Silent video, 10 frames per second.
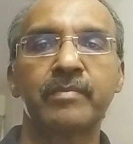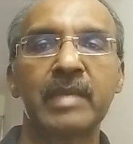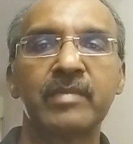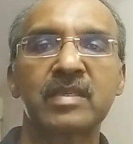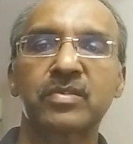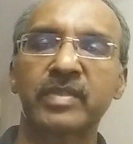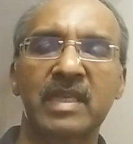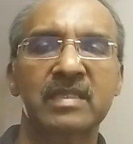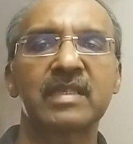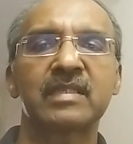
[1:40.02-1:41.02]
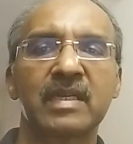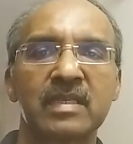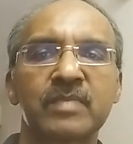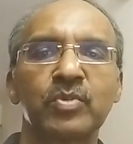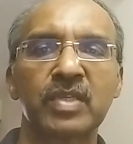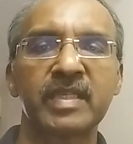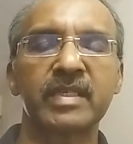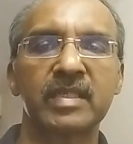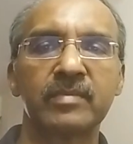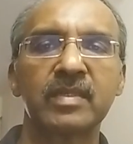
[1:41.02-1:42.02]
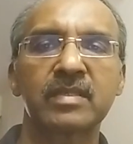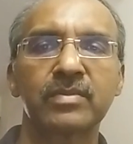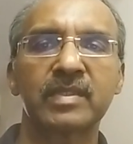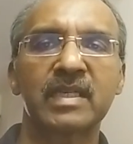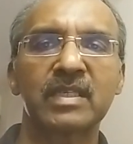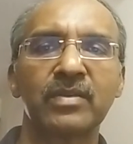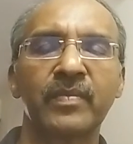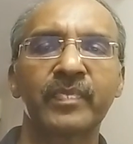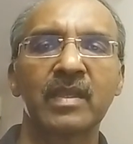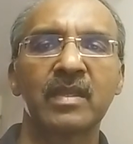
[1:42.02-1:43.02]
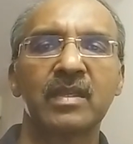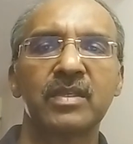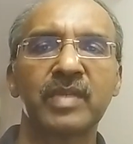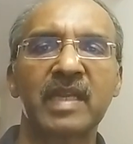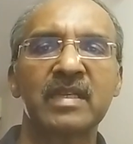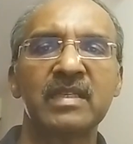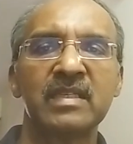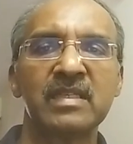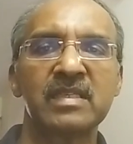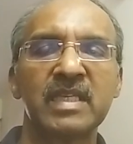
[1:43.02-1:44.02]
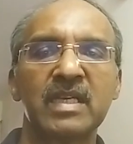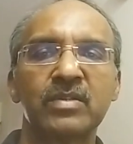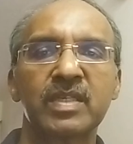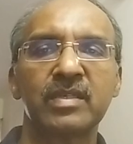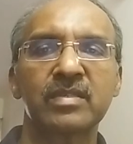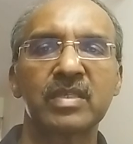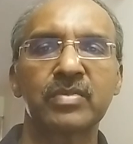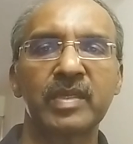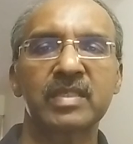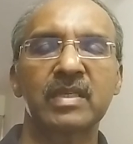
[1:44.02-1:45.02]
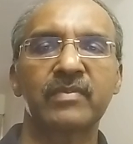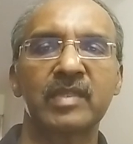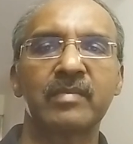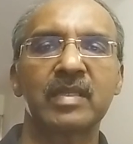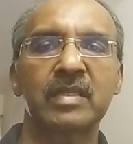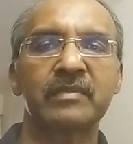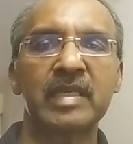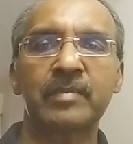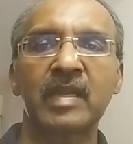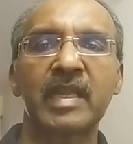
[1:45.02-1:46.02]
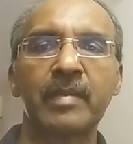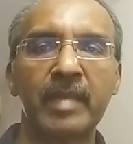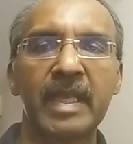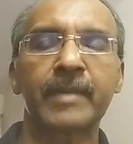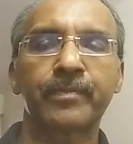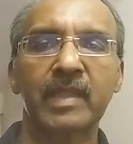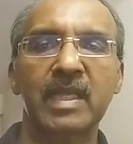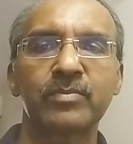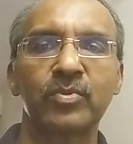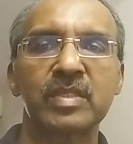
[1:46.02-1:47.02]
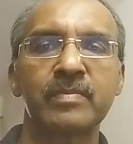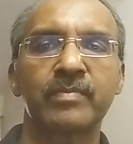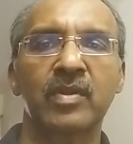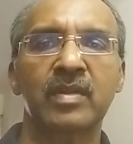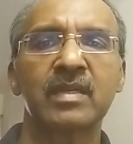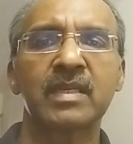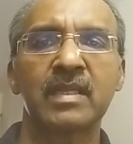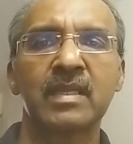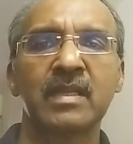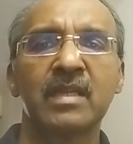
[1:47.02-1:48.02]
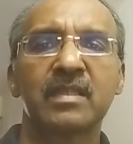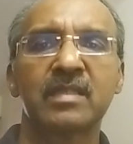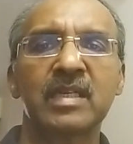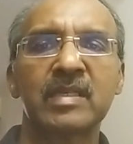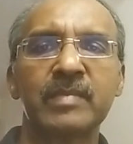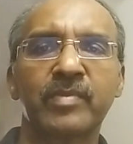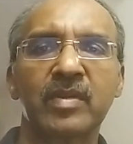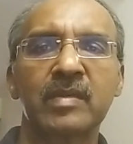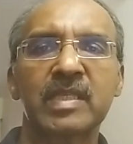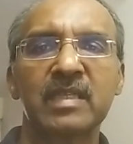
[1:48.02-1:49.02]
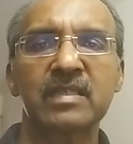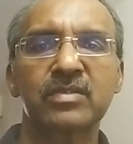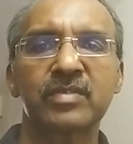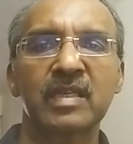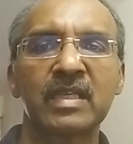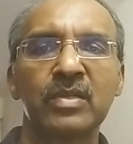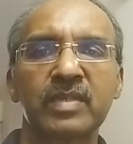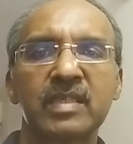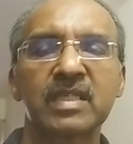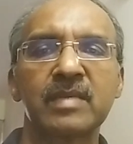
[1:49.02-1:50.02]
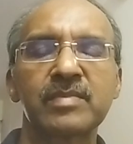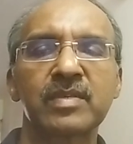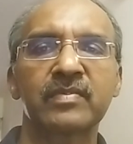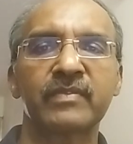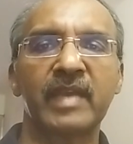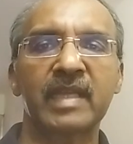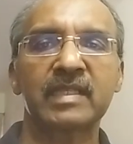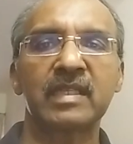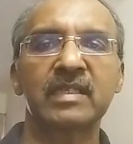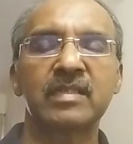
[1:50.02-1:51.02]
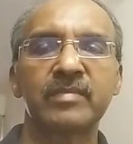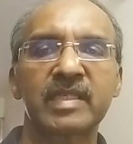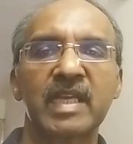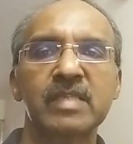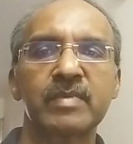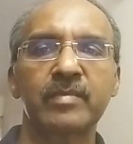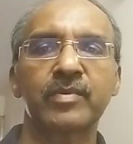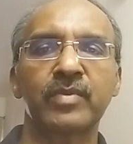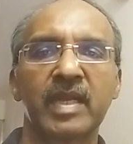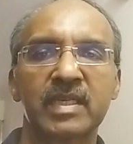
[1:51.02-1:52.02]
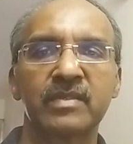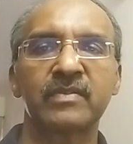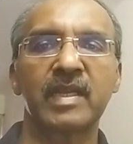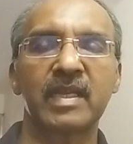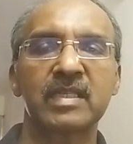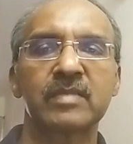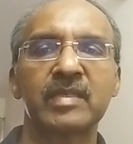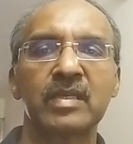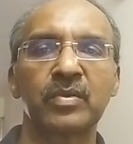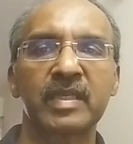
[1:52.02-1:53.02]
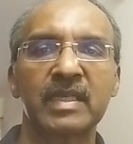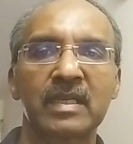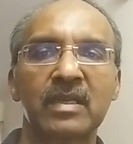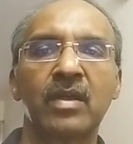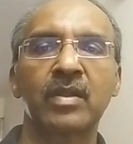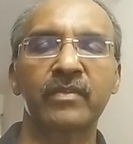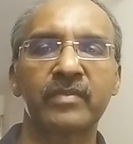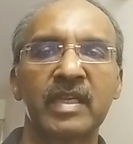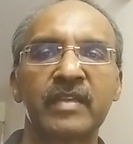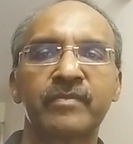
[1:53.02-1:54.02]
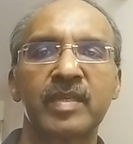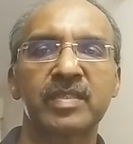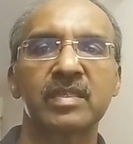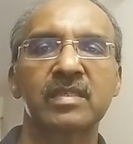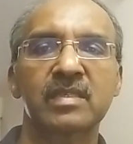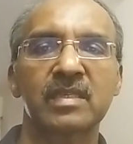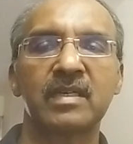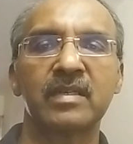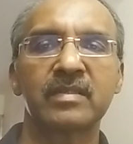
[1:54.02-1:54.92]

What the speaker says: payments to the extent that is mutually agreeable so that, you know, you're actually easing out your situation for the month of April and May. That's most important. Third important thing is to really look in terms of the fact that the government has been proactive and has been looking at a lot of relief measures